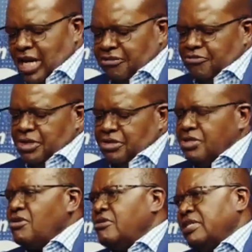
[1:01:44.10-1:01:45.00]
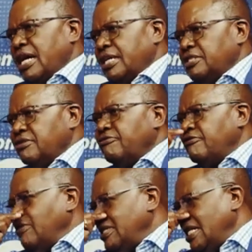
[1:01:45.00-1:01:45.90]
have been recognized.
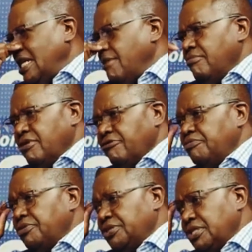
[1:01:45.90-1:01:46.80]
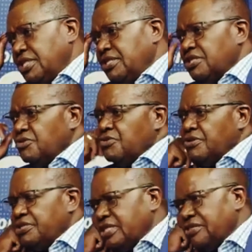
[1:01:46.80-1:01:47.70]
You've gotten a number of prestigious
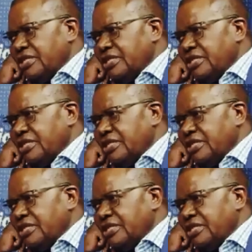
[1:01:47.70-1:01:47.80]
awards,